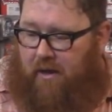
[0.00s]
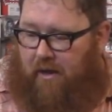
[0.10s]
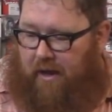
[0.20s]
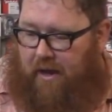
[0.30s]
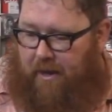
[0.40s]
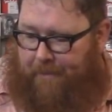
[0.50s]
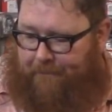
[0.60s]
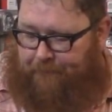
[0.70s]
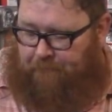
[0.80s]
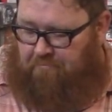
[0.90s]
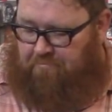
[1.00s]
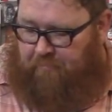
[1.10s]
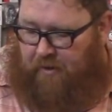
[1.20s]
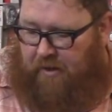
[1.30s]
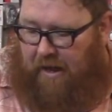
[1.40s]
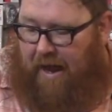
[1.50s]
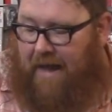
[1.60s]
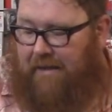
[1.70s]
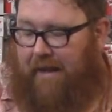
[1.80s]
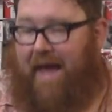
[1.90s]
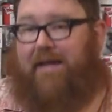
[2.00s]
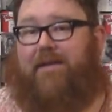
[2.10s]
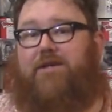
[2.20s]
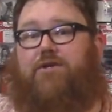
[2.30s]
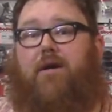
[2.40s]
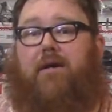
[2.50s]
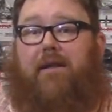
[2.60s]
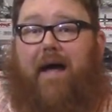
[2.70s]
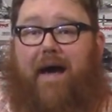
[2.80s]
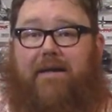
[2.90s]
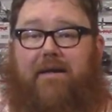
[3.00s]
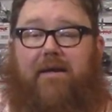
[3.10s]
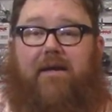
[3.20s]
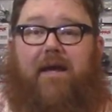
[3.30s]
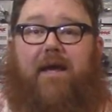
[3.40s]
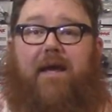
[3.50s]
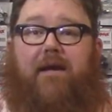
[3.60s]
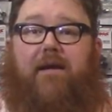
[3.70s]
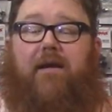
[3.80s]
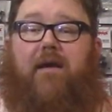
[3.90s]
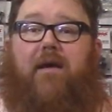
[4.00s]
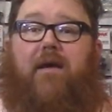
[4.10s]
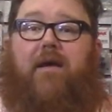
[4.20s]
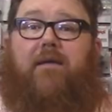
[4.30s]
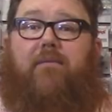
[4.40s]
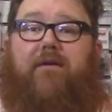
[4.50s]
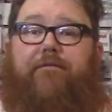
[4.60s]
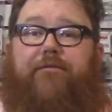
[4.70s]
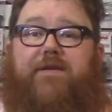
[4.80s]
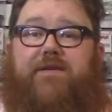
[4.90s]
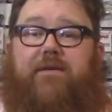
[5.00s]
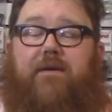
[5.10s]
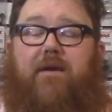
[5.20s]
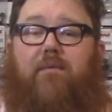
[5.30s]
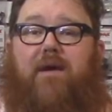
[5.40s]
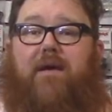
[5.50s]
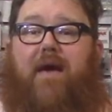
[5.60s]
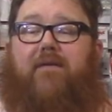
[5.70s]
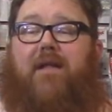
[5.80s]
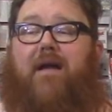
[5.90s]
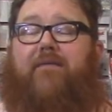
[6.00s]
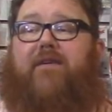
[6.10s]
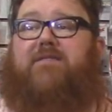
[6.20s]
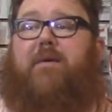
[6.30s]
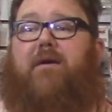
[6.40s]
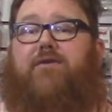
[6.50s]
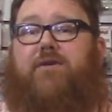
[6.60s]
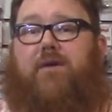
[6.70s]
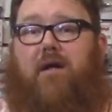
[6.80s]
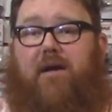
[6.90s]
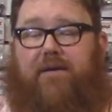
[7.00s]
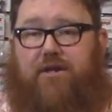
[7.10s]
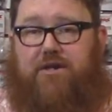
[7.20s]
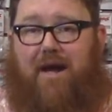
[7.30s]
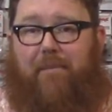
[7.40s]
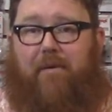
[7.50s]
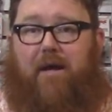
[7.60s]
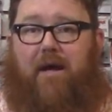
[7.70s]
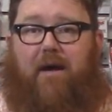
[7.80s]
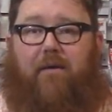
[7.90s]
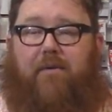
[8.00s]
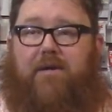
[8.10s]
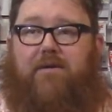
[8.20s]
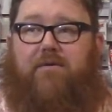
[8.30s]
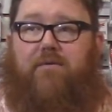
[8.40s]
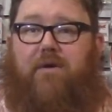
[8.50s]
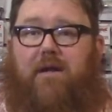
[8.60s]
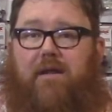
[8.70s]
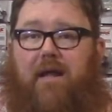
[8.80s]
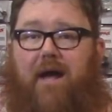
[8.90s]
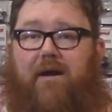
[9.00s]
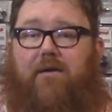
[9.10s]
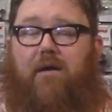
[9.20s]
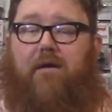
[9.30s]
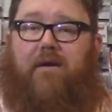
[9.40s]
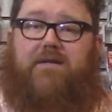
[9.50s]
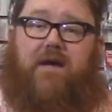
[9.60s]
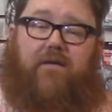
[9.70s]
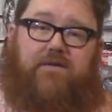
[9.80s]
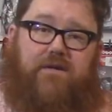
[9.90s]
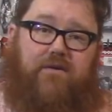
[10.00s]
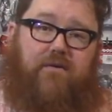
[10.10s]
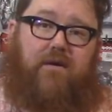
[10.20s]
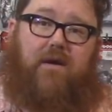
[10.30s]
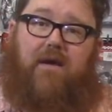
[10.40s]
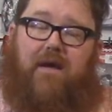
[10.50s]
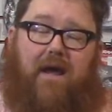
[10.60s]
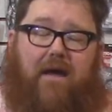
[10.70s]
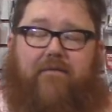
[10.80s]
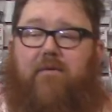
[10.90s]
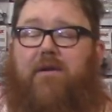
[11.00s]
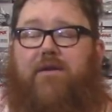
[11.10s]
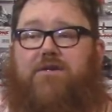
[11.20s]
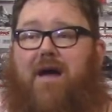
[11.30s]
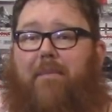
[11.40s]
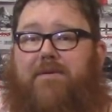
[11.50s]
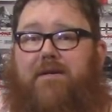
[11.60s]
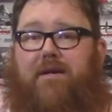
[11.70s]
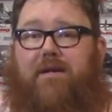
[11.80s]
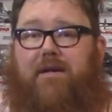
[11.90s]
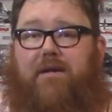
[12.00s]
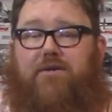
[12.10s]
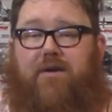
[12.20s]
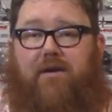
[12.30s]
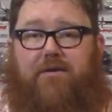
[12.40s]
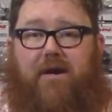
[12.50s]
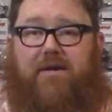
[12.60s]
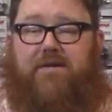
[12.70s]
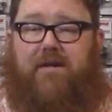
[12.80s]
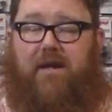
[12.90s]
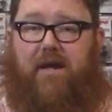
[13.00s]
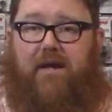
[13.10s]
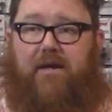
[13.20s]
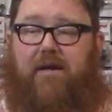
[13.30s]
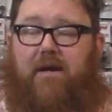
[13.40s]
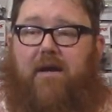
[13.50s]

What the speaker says: I like this truck a lot, and we have a lot of experience crawling in the shop. We do a lot of crawling ourselves too. Everyone in the shop is into trail trucks, and